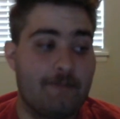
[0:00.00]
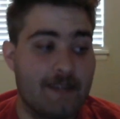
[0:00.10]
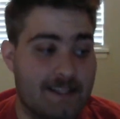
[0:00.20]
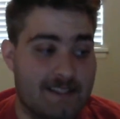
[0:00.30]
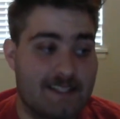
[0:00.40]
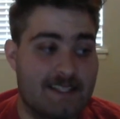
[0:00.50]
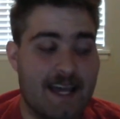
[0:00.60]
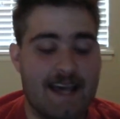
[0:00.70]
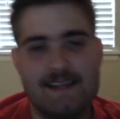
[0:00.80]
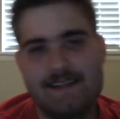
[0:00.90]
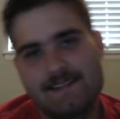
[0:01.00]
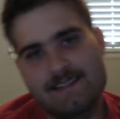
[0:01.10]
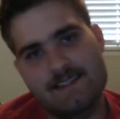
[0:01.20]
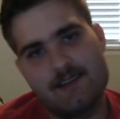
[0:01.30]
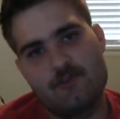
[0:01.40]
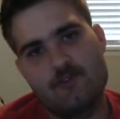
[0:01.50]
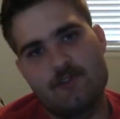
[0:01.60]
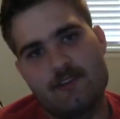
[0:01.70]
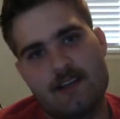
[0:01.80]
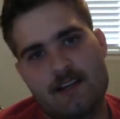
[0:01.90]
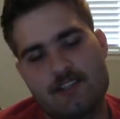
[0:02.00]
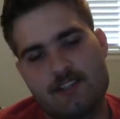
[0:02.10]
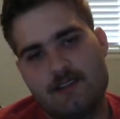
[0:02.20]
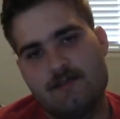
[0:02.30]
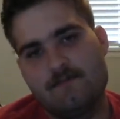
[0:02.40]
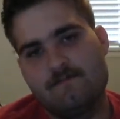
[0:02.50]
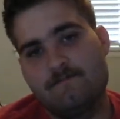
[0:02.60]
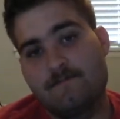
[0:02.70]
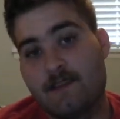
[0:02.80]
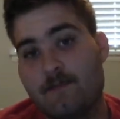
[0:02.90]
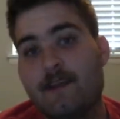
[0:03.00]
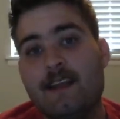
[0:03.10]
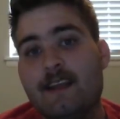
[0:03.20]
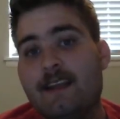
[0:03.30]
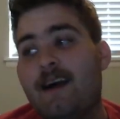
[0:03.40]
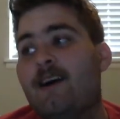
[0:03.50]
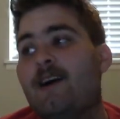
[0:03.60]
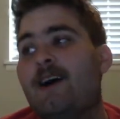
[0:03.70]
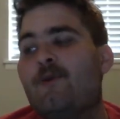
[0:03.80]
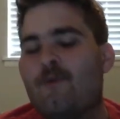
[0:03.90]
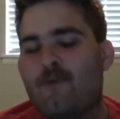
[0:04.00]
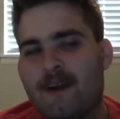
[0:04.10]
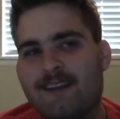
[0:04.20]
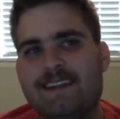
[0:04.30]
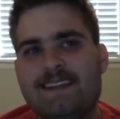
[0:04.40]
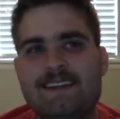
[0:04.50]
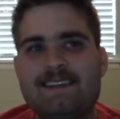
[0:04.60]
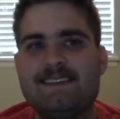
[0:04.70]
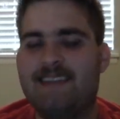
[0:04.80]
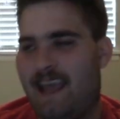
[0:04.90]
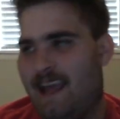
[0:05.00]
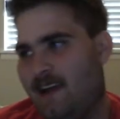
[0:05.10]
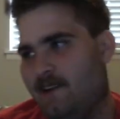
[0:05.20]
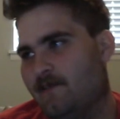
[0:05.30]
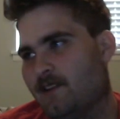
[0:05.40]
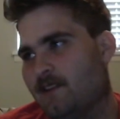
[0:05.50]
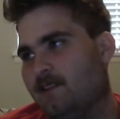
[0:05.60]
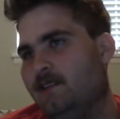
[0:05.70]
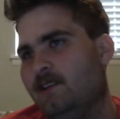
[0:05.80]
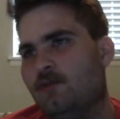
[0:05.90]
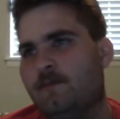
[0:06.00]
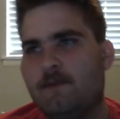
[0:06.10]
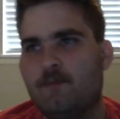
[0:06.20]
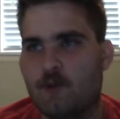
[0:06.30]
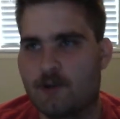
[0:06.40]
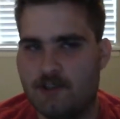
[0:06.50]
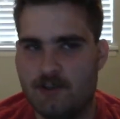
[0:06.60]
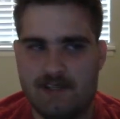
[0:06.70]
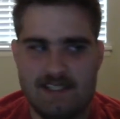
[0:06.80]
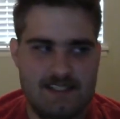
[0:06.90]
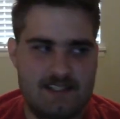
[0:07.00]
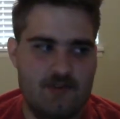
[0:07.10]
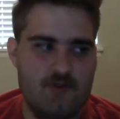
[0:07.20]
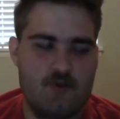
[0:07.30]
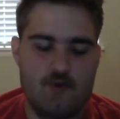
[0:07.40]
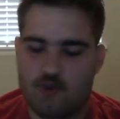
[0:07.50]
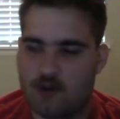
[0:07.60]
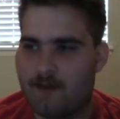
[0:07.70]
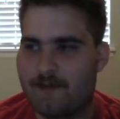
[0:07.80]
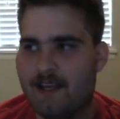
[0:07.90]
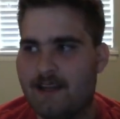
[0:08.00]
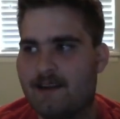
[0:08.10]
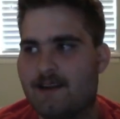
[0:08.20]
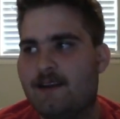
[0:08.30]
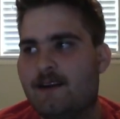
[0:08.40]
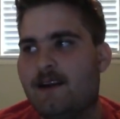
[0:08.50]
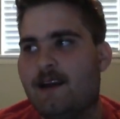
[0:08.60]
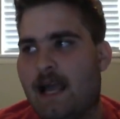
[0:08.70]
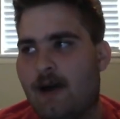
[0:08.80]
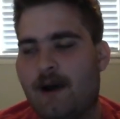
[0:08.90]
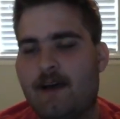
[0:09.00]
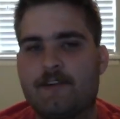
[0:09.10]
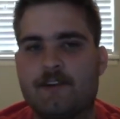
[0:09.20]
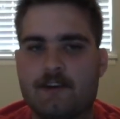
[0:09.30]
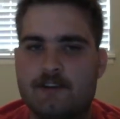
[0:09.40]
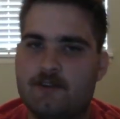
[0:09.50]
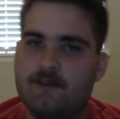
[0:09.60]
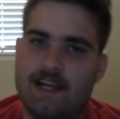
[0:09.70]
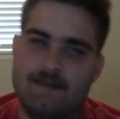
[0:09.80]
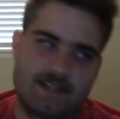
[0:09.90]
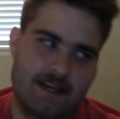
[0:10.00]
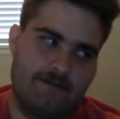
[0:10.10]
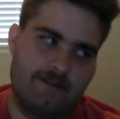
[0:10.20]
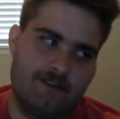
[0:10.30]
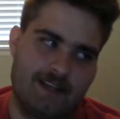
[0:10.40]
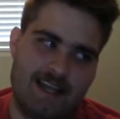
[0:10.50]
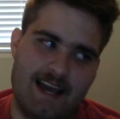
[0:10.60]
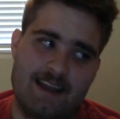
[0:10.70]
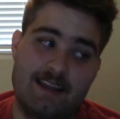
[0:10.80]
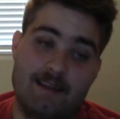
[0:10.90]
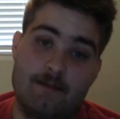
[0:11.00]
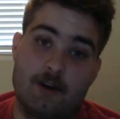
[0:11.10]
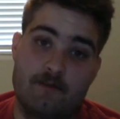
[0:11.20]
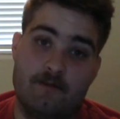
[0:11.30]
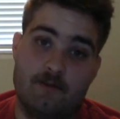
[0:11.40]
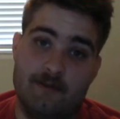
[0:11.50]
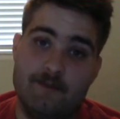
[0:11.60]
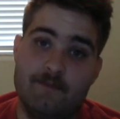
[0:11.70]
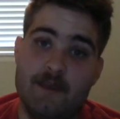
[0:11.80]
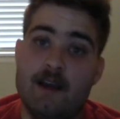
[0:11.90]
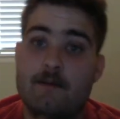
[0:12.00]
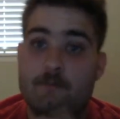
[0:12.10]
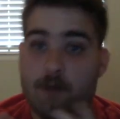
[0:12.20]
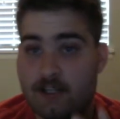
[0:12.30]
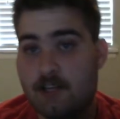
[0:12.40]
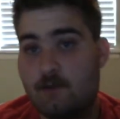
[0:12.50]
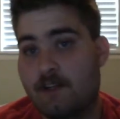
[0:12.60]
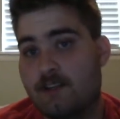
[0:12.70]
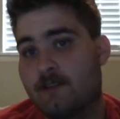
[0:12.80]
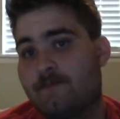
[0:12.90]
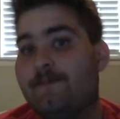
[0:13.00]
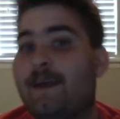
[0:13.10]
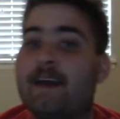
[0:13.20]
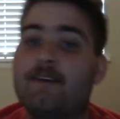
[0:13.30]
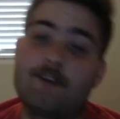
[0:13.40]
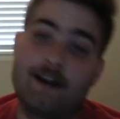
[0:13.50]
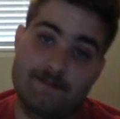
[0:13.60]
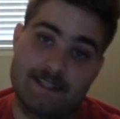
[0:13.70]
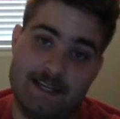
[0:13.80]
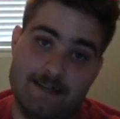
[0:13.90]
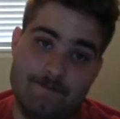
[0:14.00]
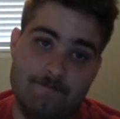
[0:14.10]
being said, social deduction, to me, really needs to have a little bit more to it to draw me in. However, there are two games that I feel like kind of hit the mark for me. Project Winter and Crime Site.